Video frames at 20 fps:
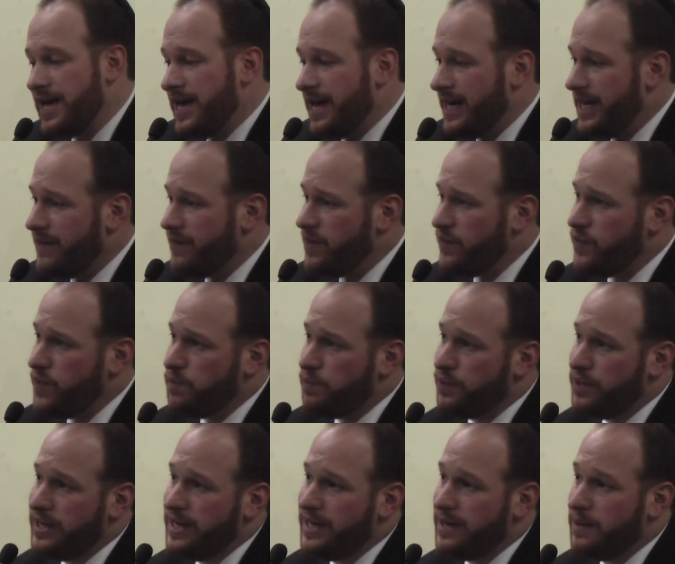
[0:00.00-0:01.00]
And even if you
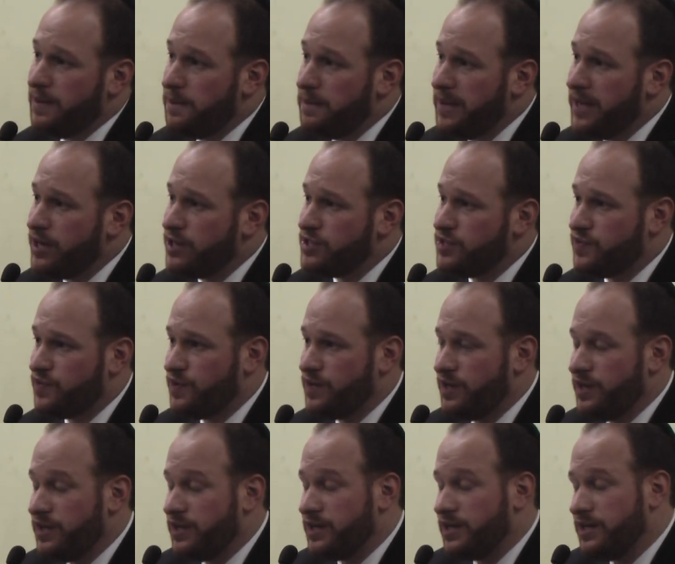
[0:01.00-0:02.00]
put in meters
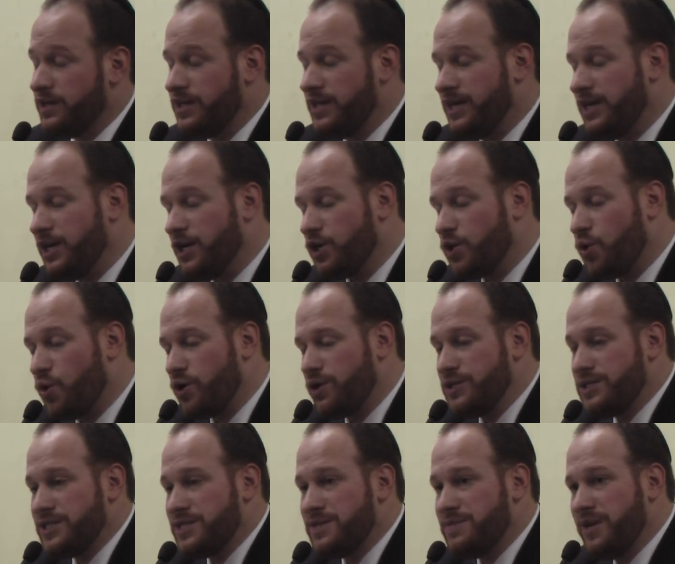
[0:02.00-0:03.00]
for the, the
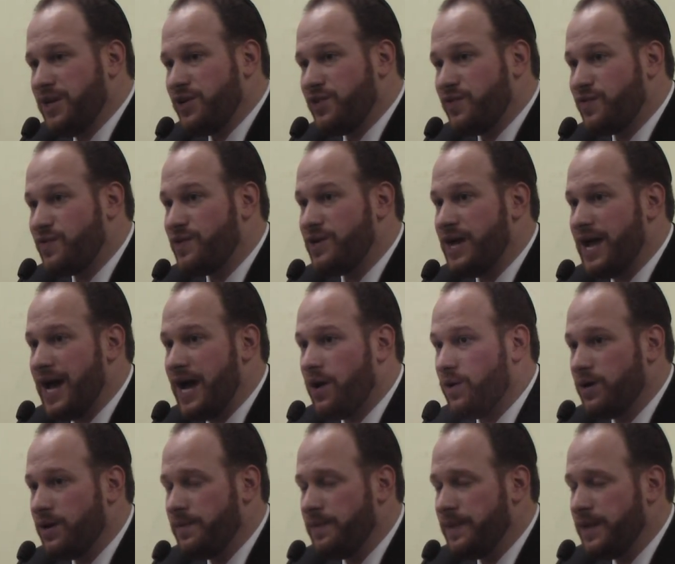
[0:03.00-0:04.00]
quarters in the meter for an
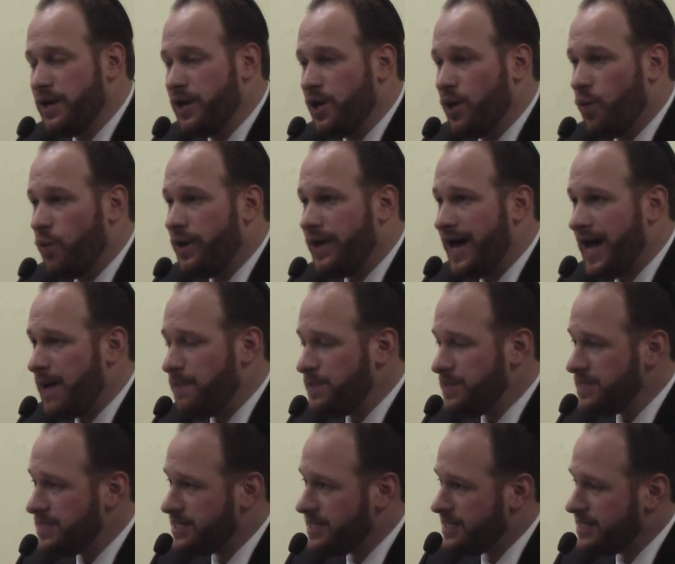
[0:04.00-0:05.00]
hour, what
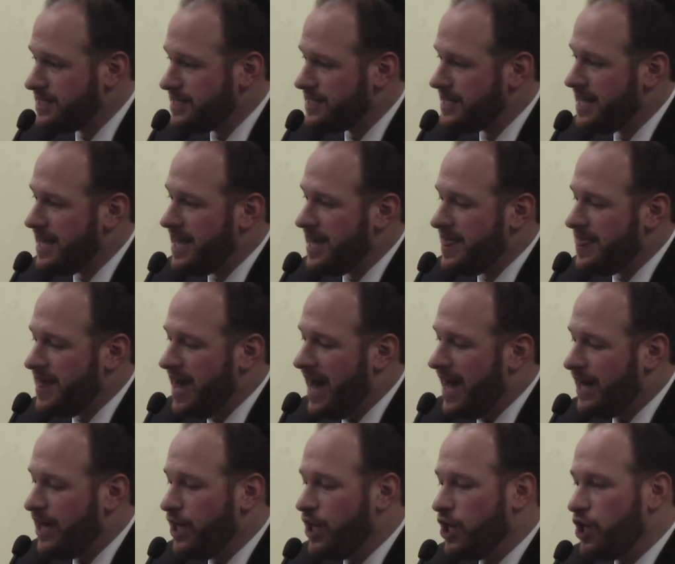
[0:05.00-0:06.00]
happens is
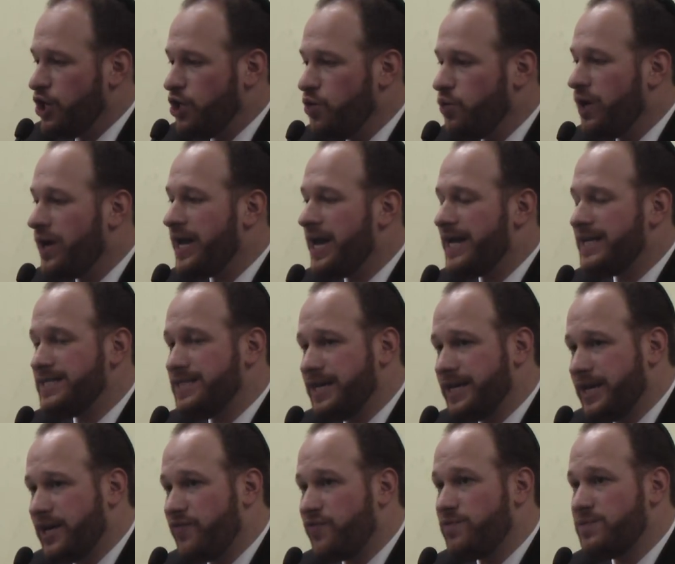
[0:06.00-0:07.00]
that you can get a
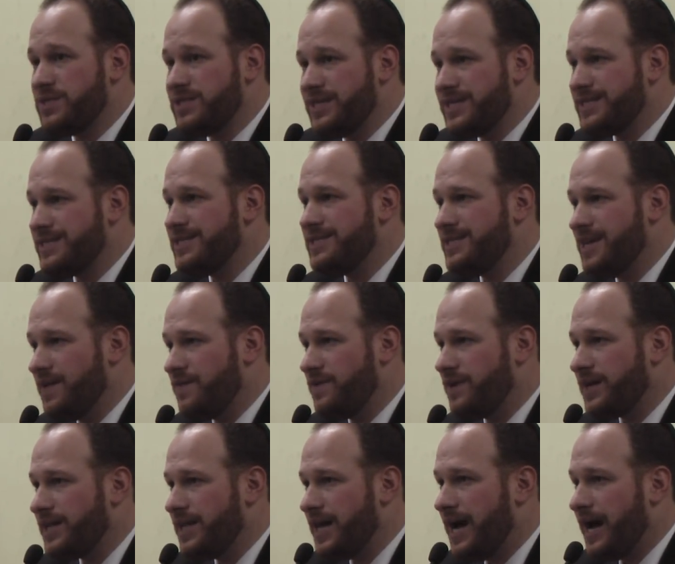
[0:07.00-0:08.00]
ticket from six to seven
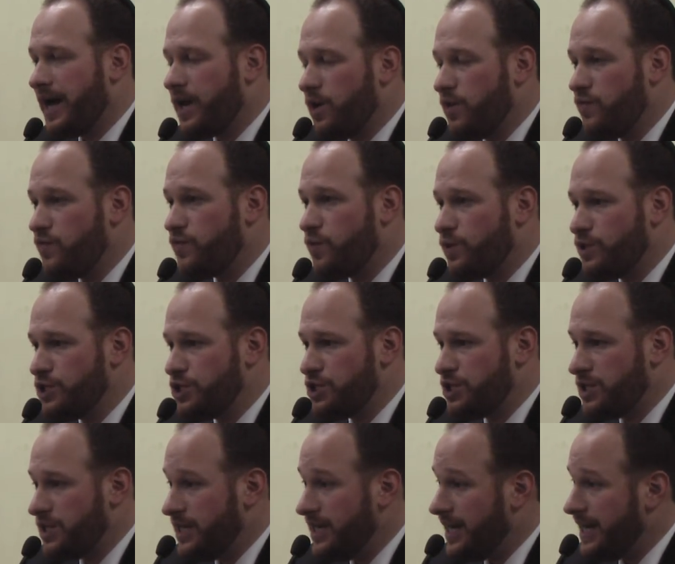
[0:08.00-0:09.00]
o'clock. And
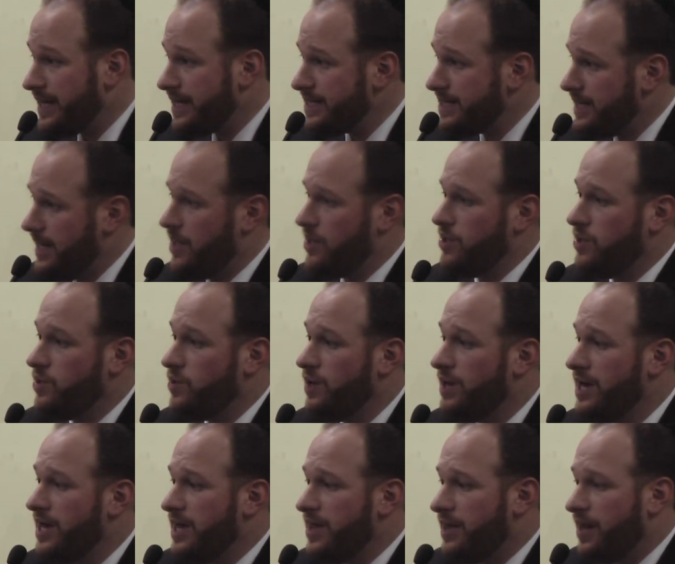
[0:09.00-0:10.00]
unfortunately, I can tell you
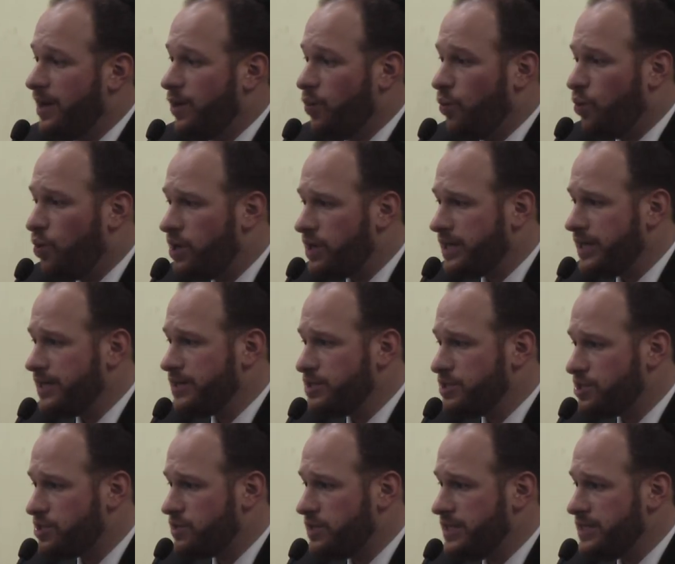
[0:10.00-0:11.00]
that walking the
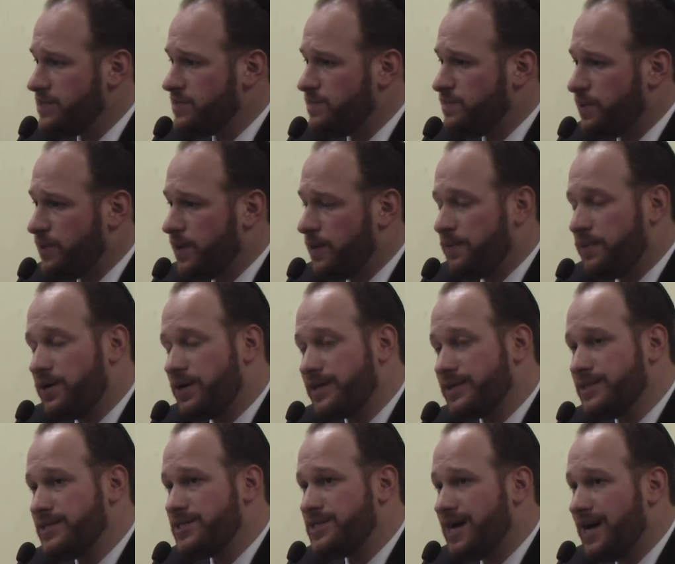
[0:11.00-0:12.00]
streets of Borough Park
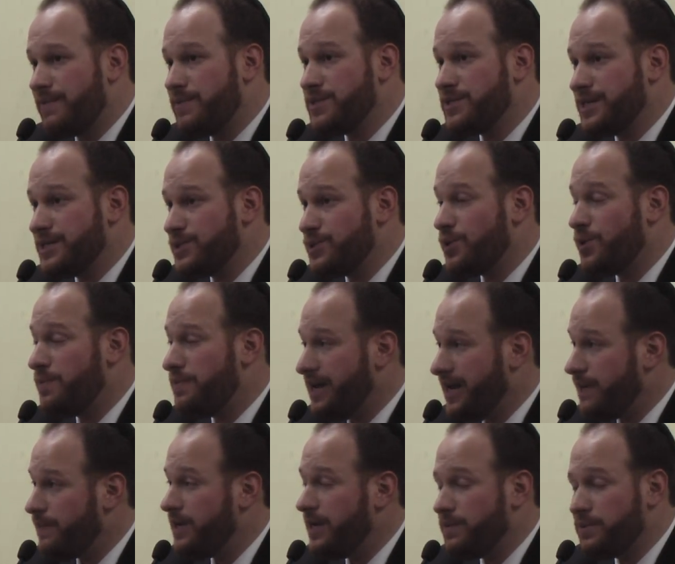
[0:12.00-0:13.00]
this Shabbos, I saw
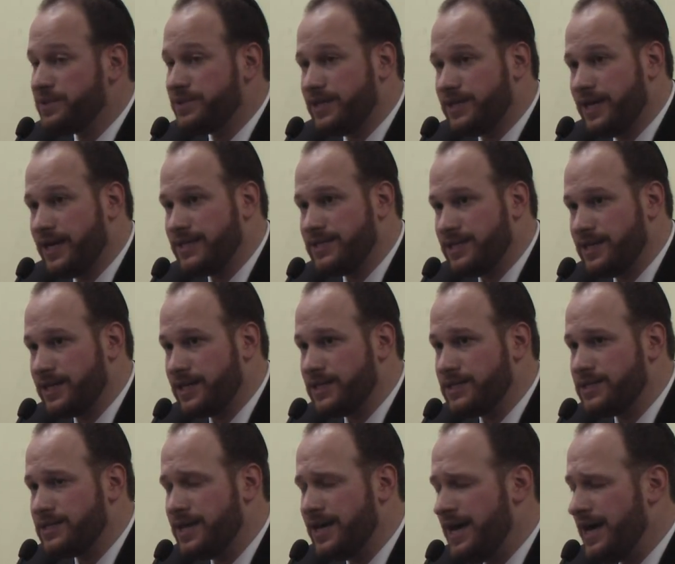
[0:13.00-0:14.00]
many people did get
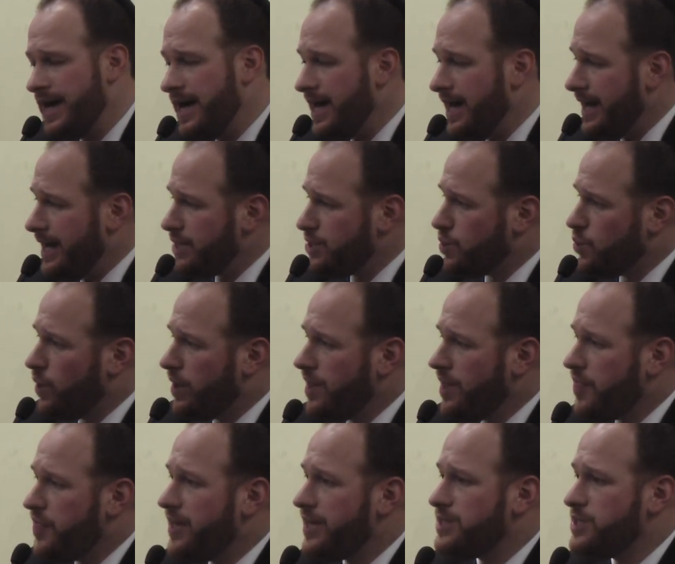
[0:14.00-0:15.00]
tickets. And so one of
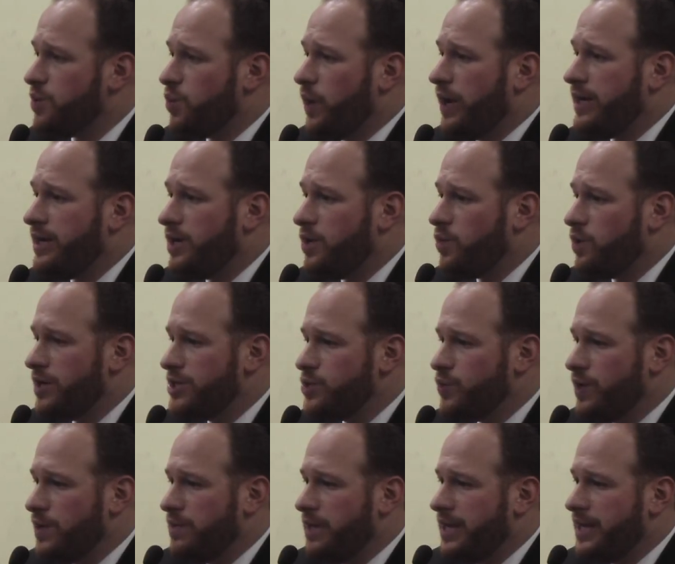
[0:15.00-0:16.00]
the things that we did was
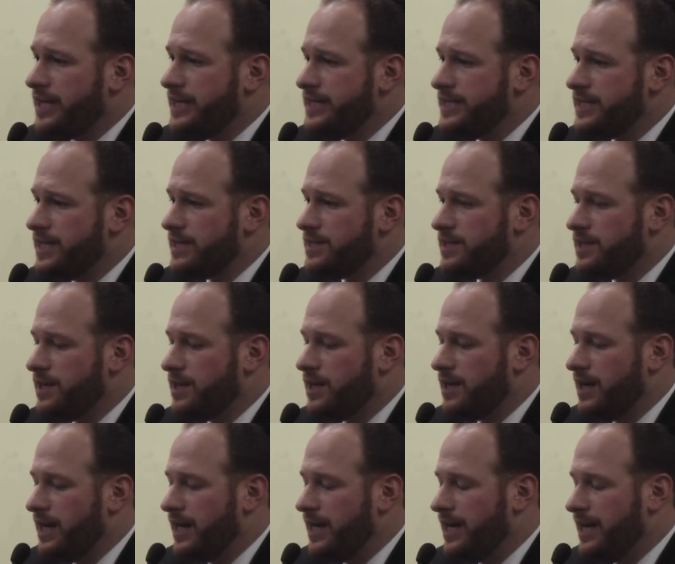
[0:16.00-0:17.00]
we immediately sent a,
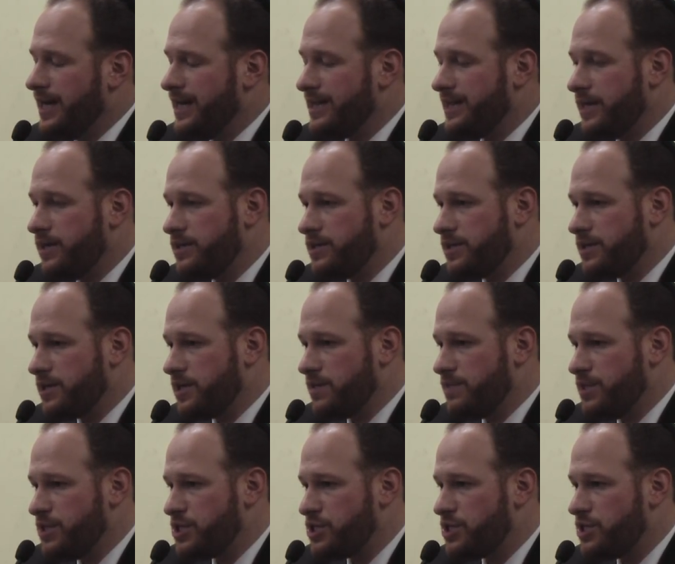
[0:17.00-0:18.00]
a, a letter to the
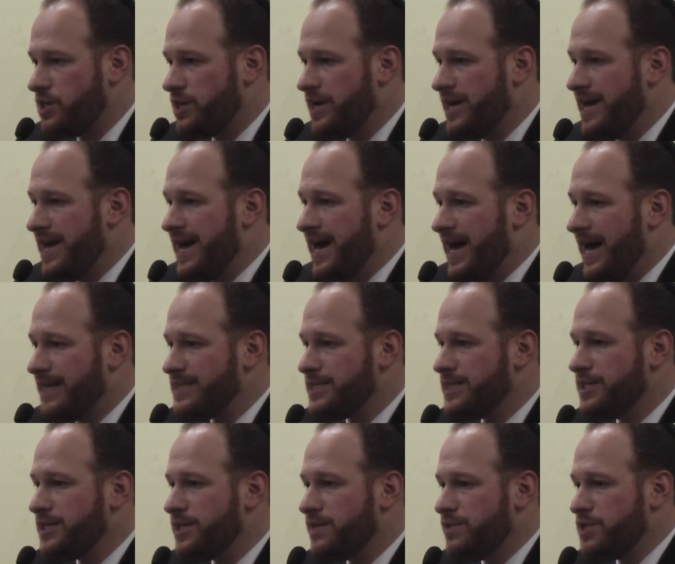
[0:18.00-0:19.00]
commissioner,
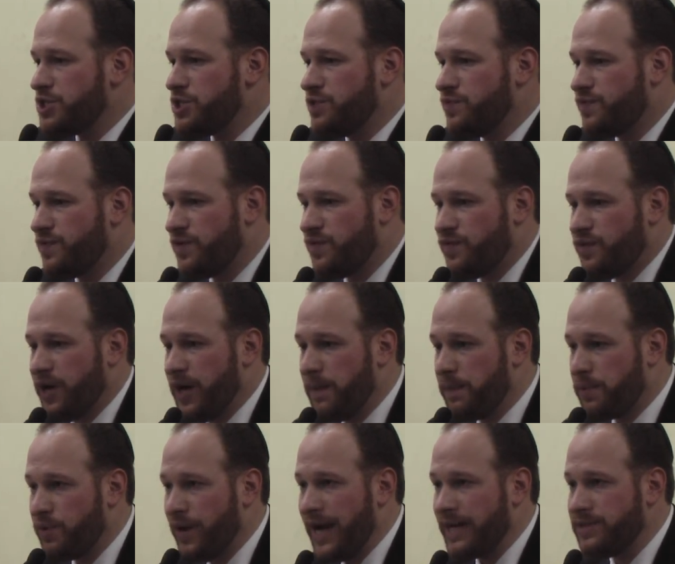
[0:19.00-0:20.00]
asking the commissioner for a very
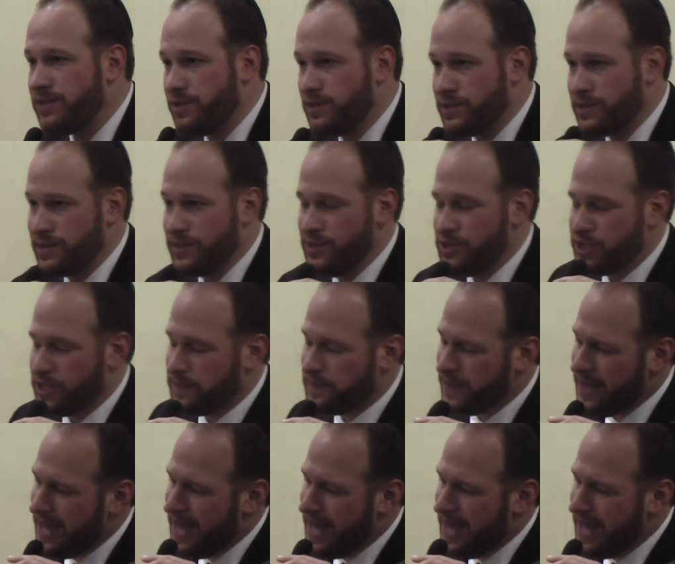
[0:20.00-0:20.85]
practical solution.